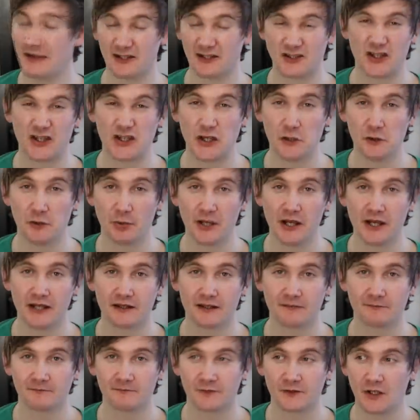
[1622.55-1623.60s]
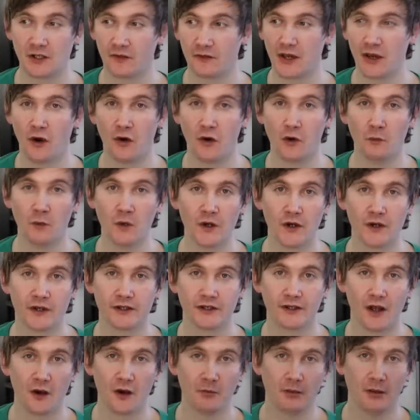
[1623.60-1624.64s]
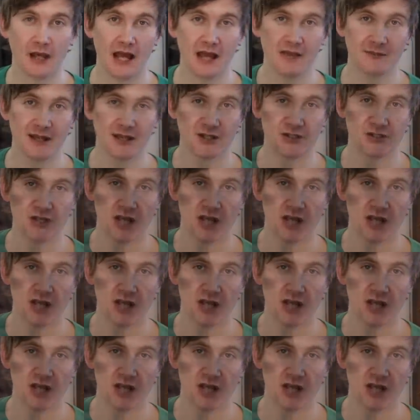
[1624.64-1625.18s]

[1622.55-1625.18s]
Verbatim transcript: Kubrick. Joe, the all work and no play makes Jack a